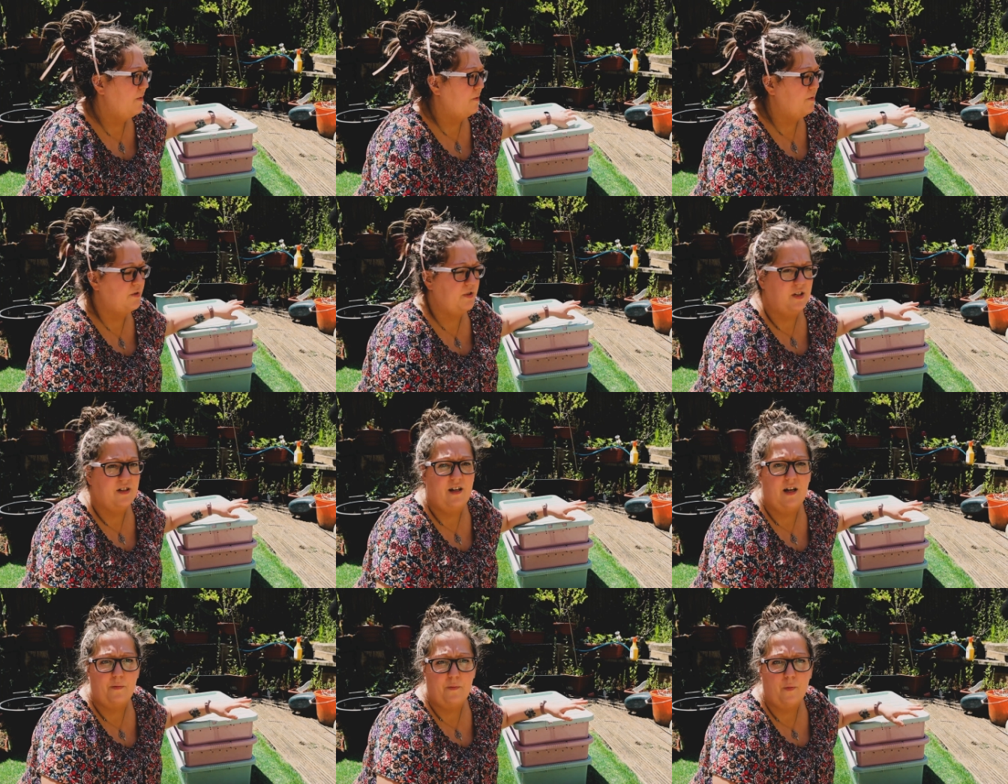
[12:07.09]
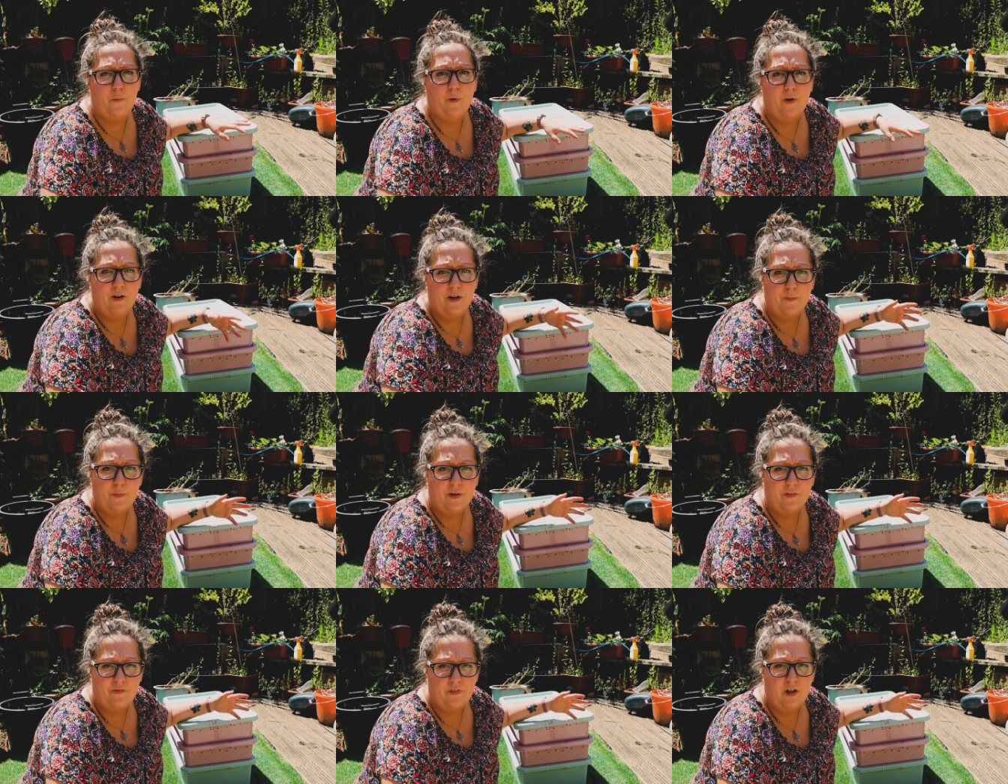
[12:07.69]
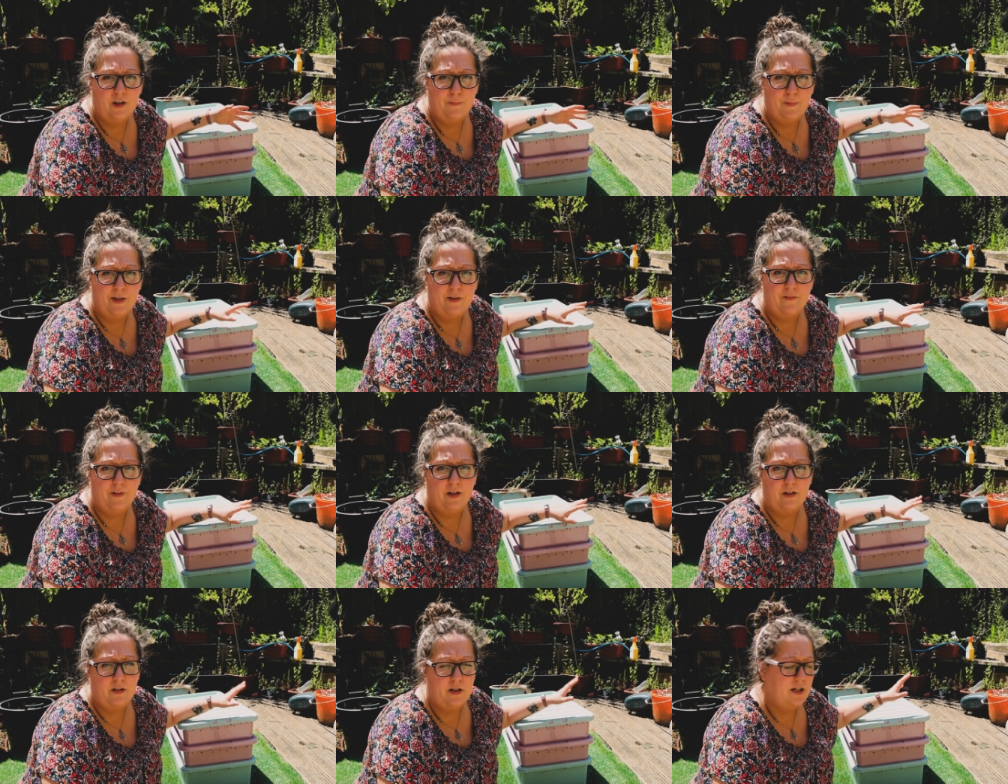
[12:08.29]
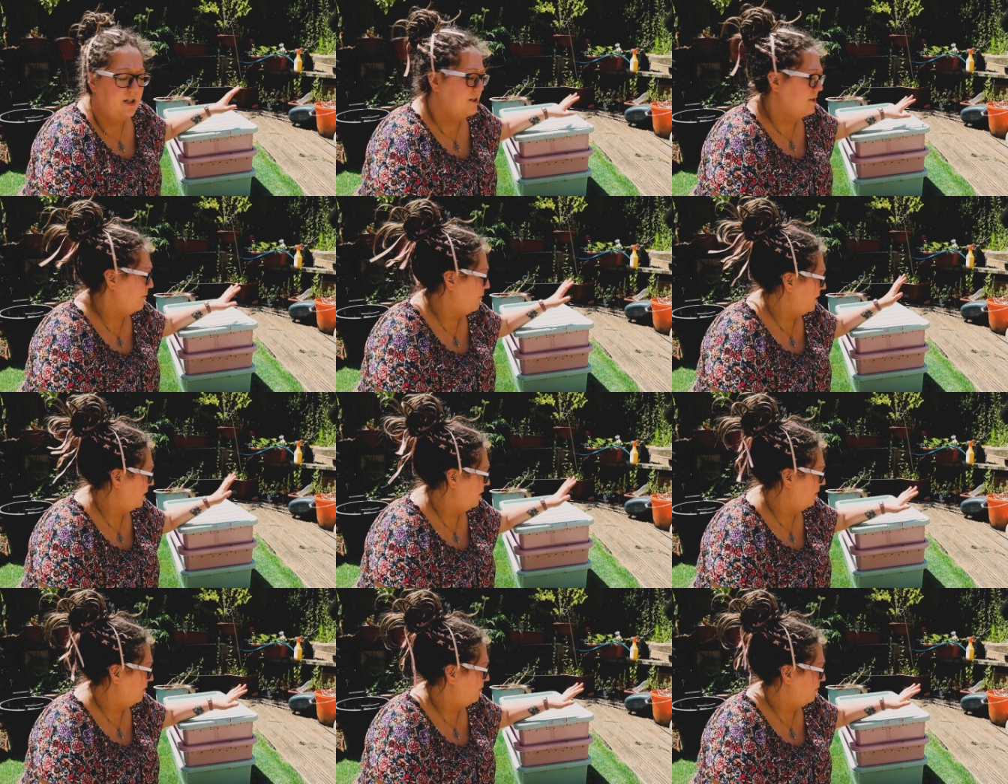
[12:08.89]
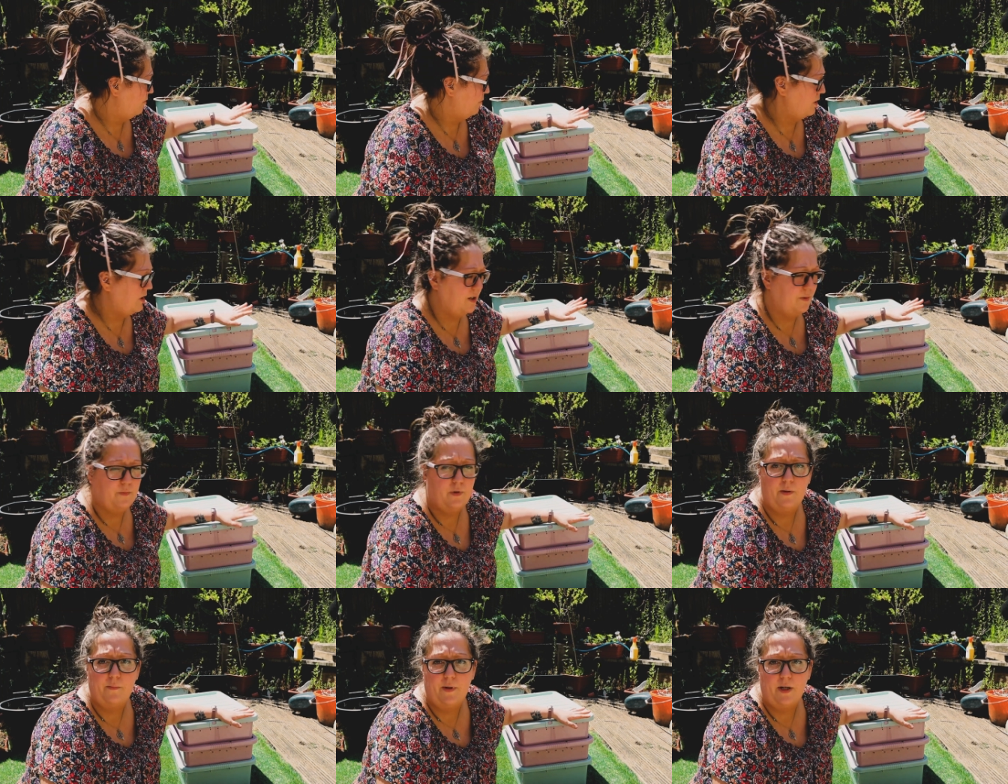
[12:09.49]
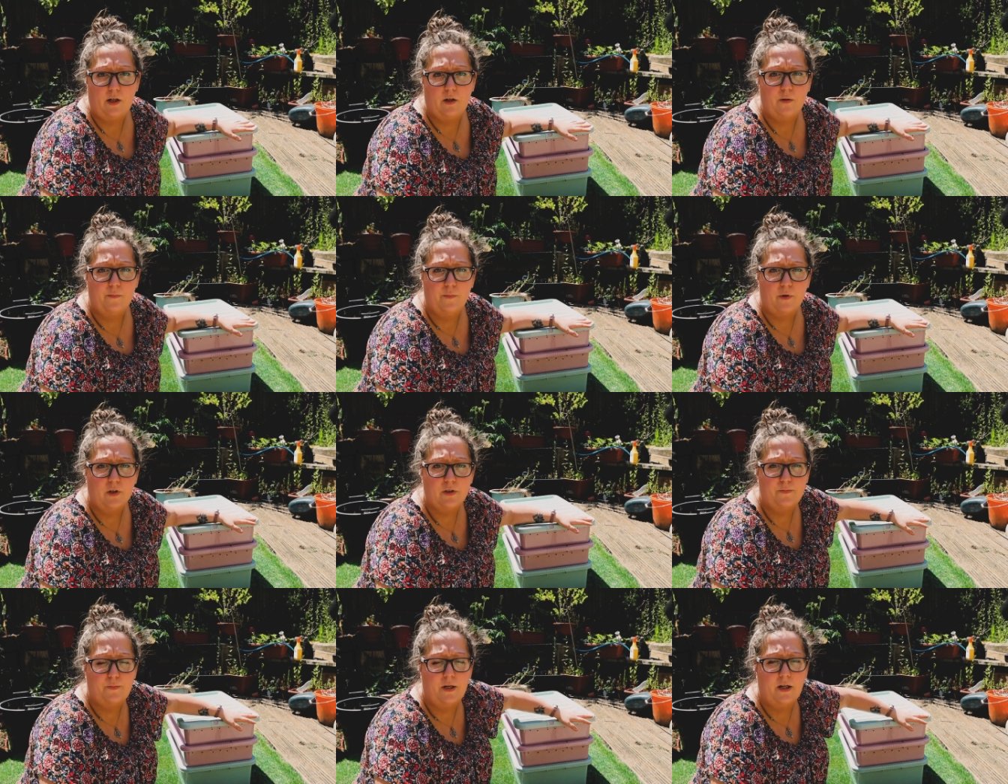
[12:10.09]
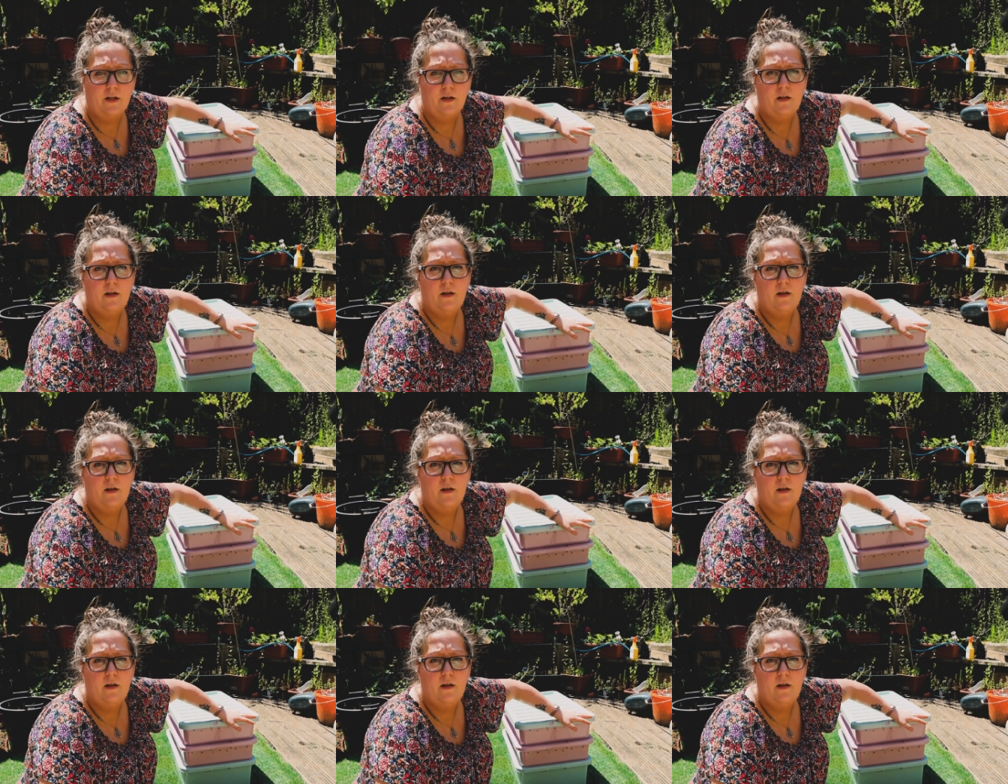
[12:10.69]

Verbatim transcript: We're also a little bit worried about vermin around here, so we're not, we don't want a big compost bin.